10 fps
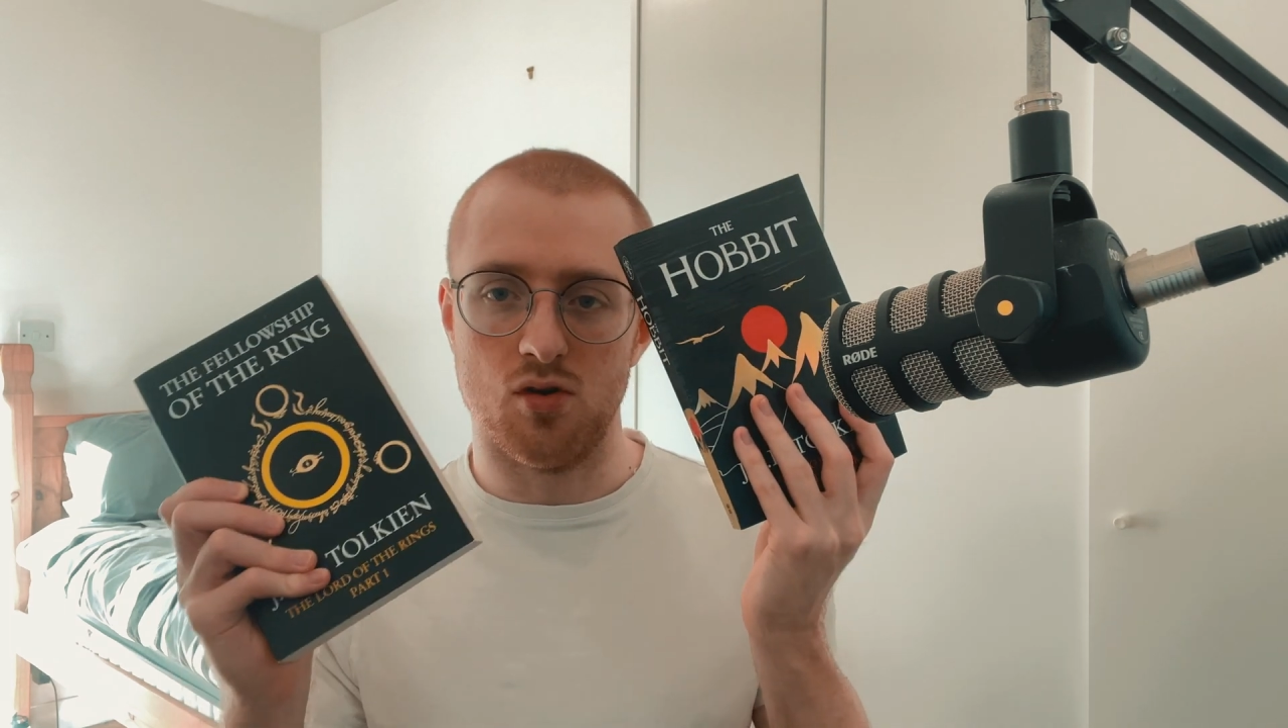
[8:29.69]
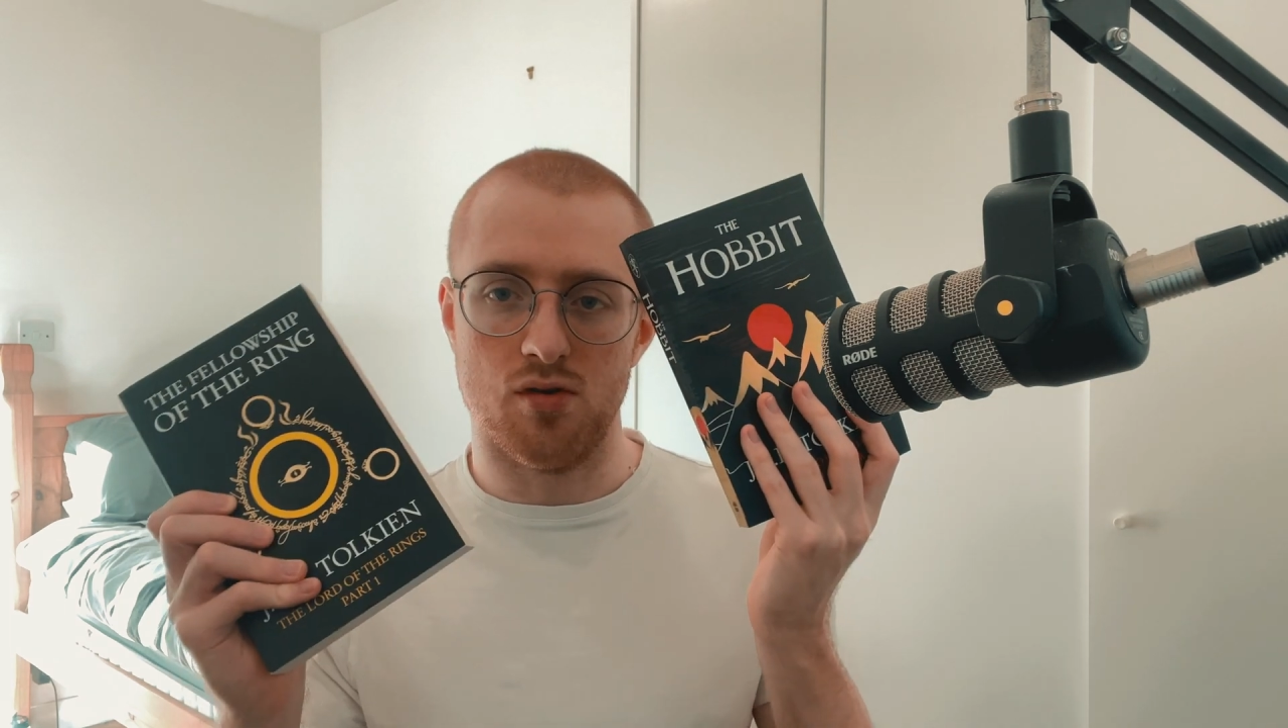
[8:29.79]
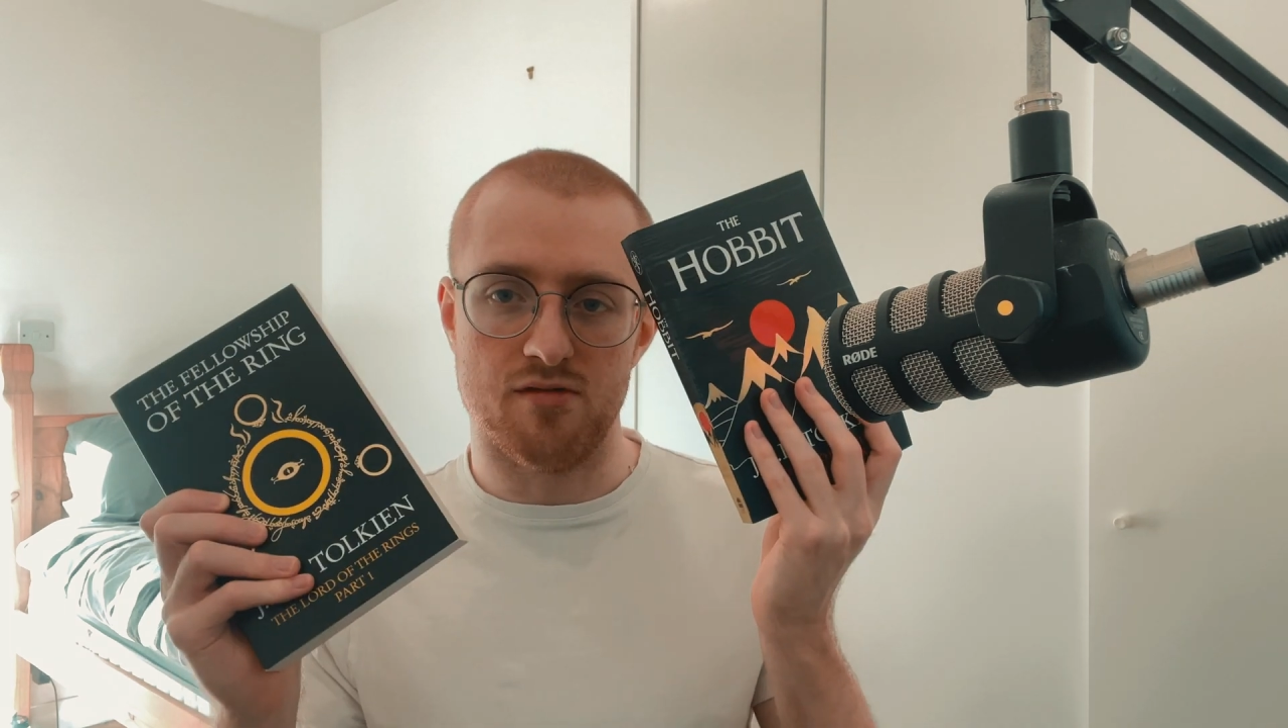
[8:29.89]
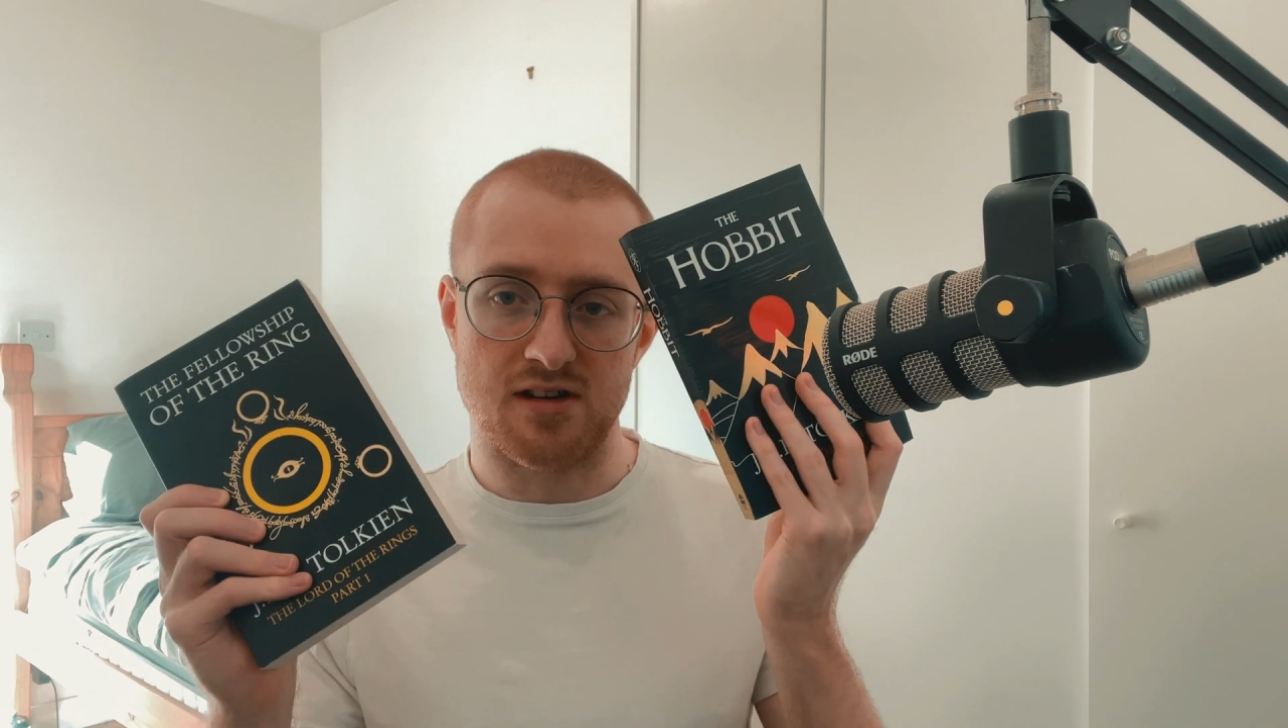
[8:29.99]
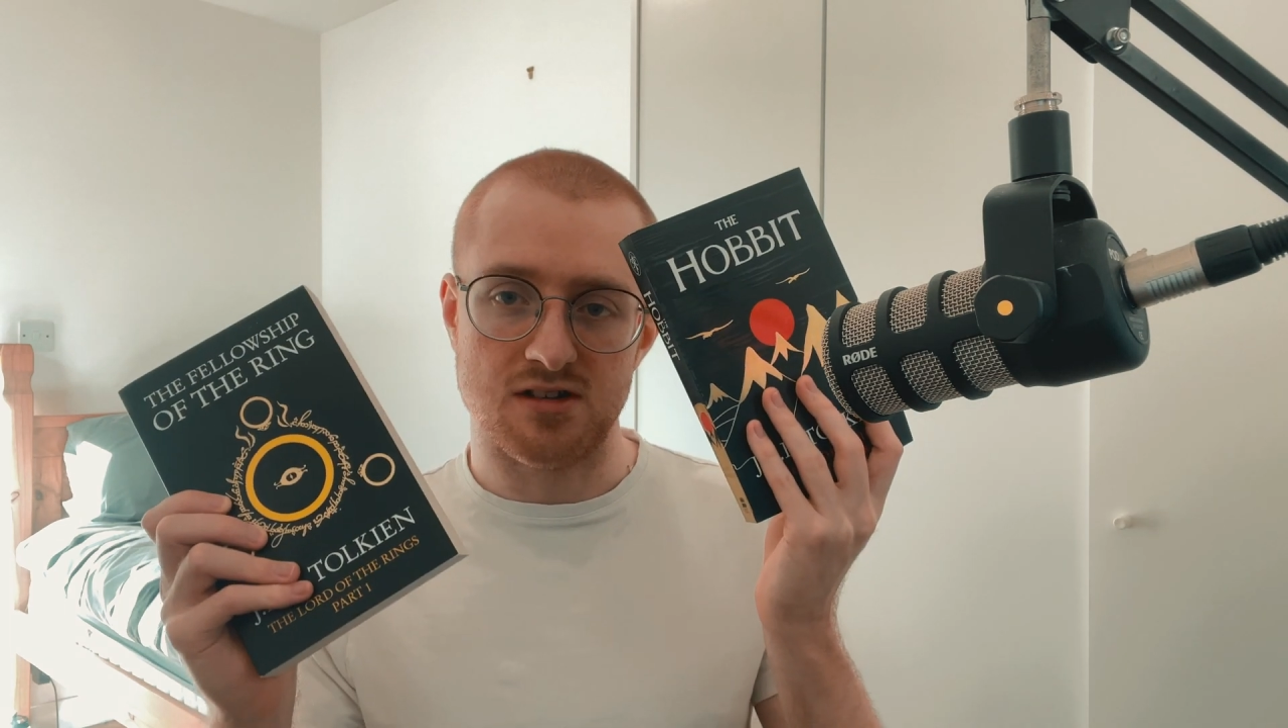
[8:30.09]
Lord
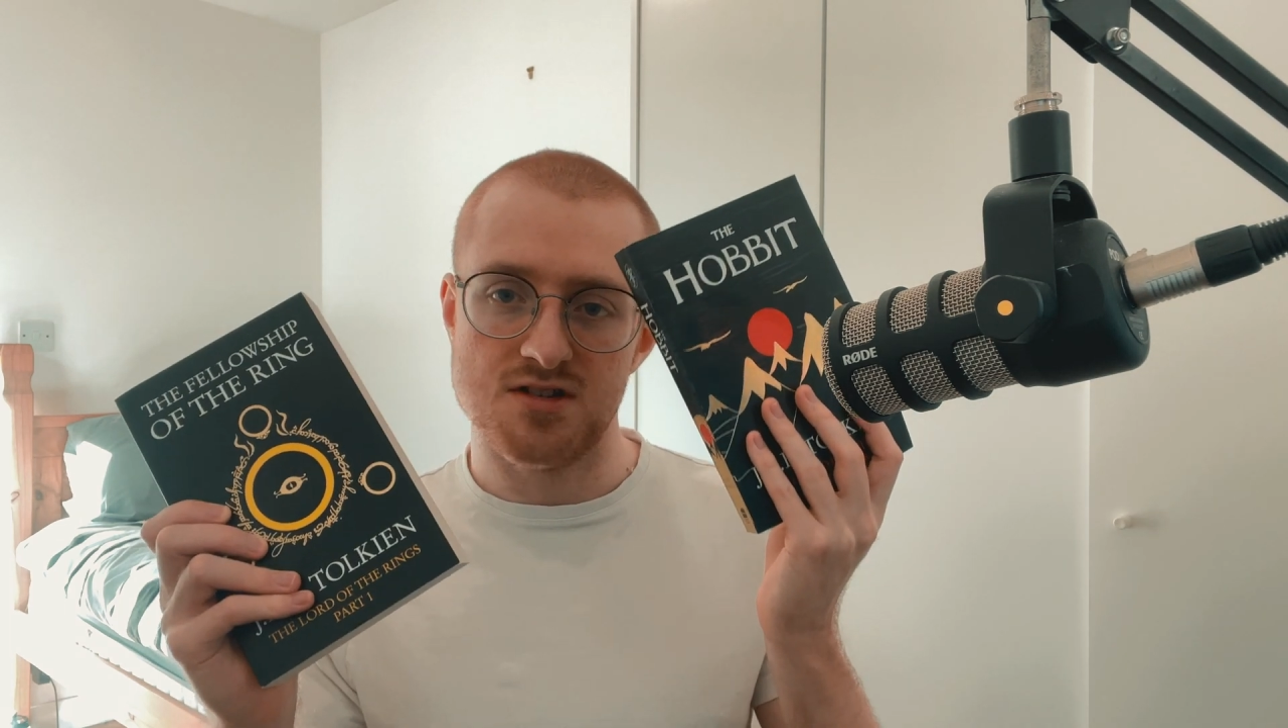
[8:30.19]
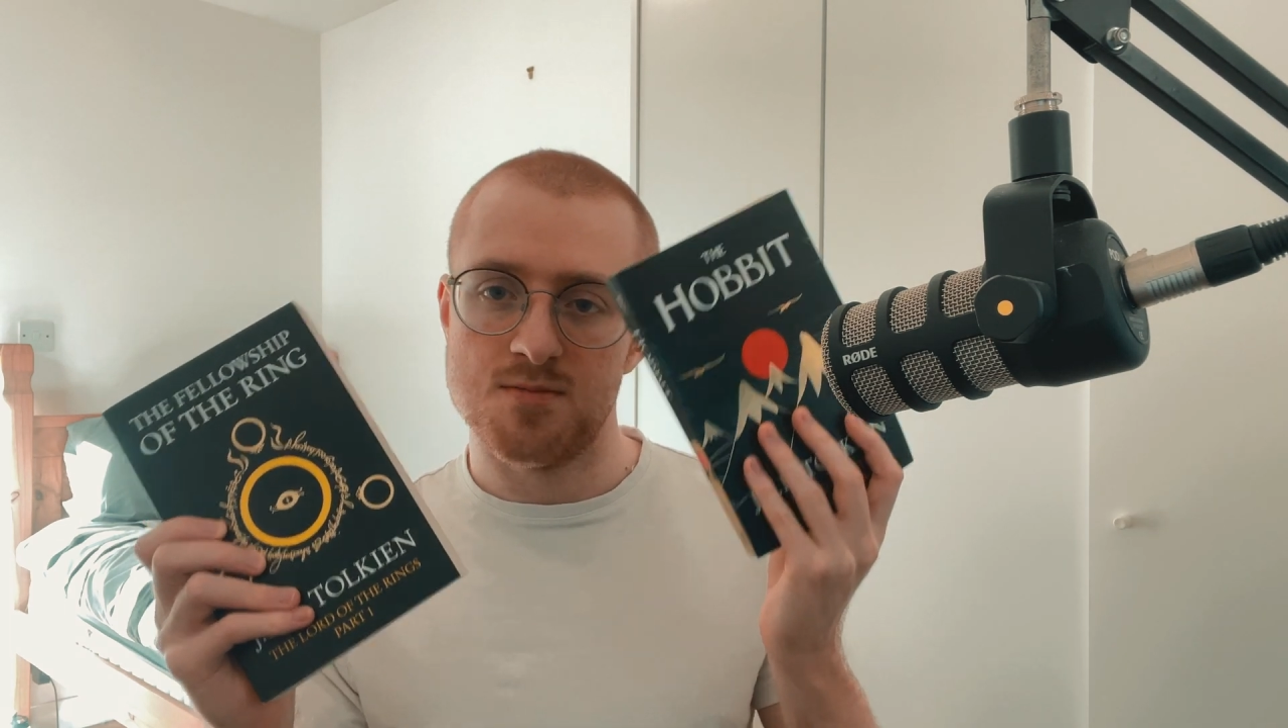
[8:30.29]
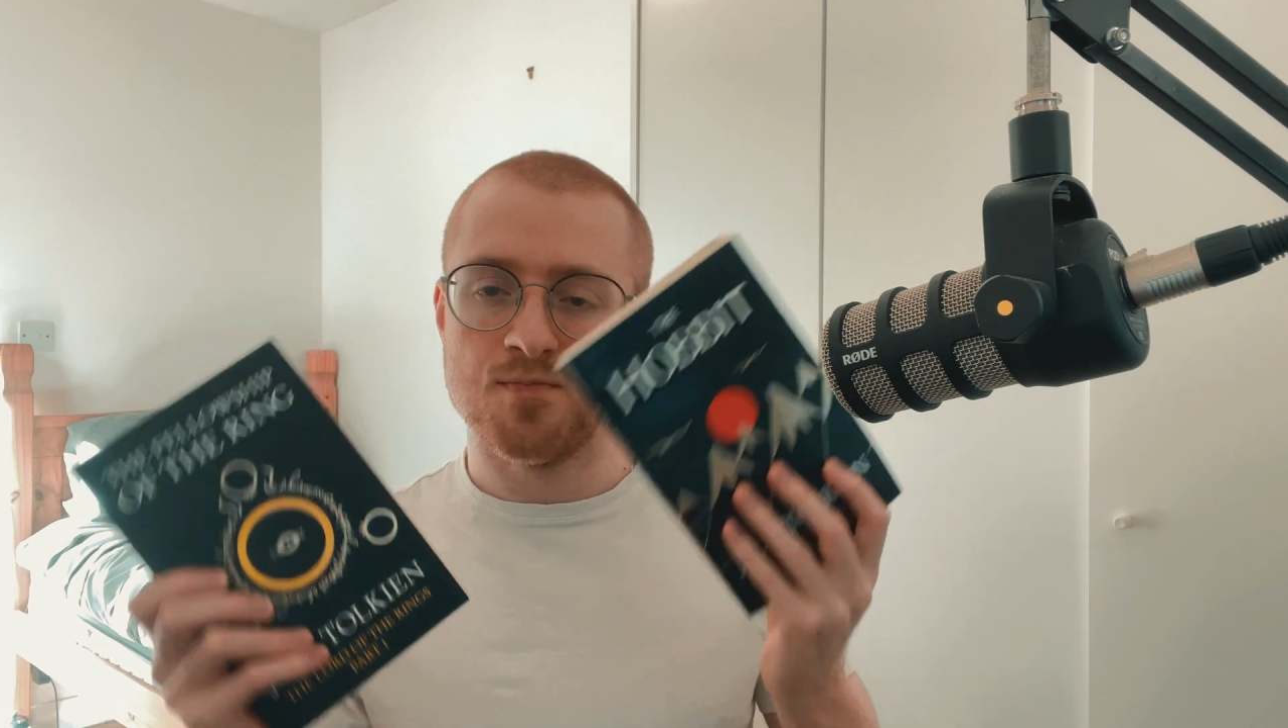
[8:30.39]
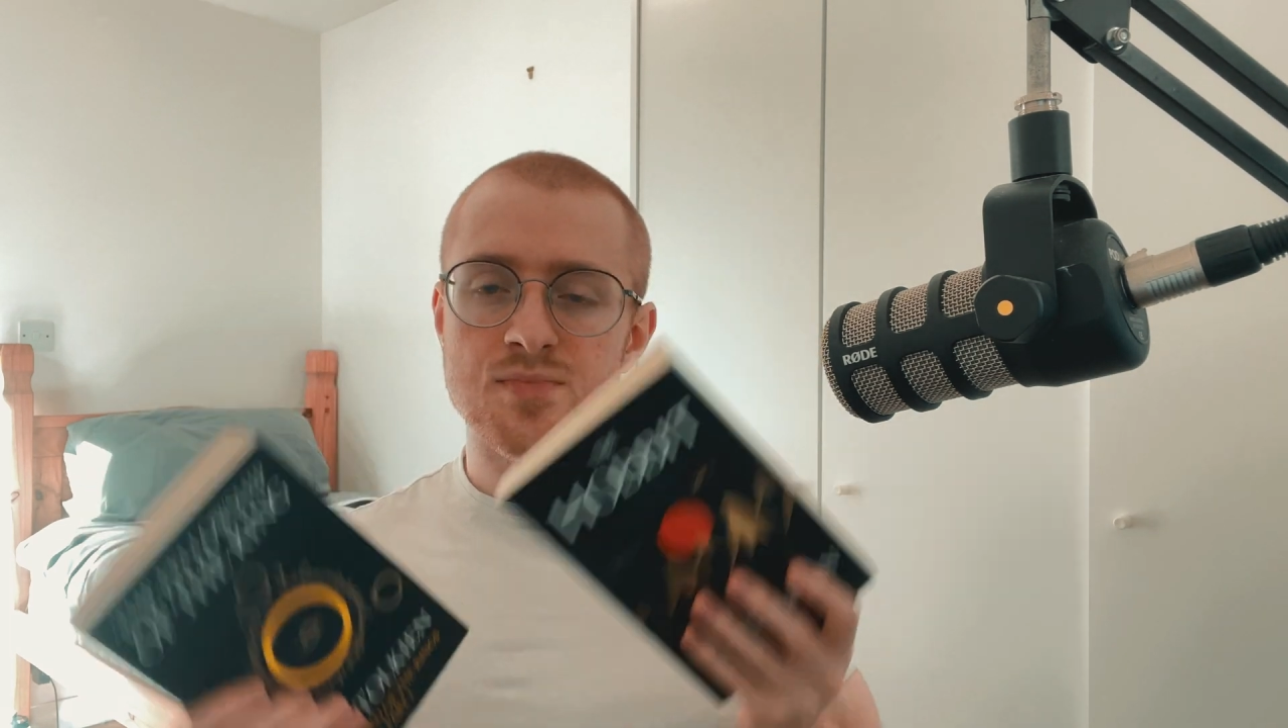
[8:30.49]
of the Rings.